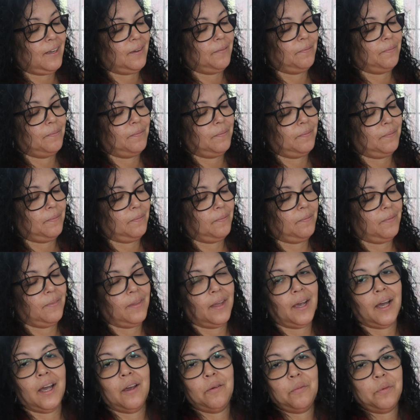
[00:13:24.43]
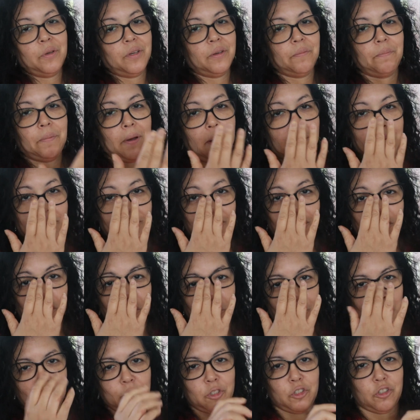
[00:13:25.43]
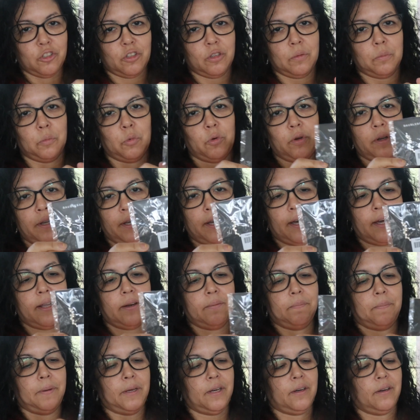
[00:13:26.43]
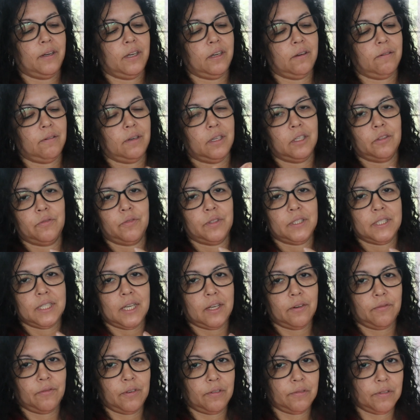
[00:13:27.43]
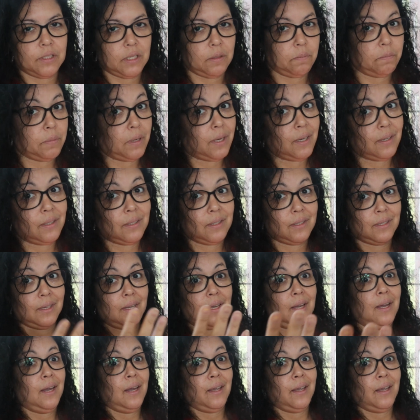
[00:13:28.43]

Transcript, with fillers: Um, I would have probably just went to the mall and got a pair of earrings for 10, 15 bucks.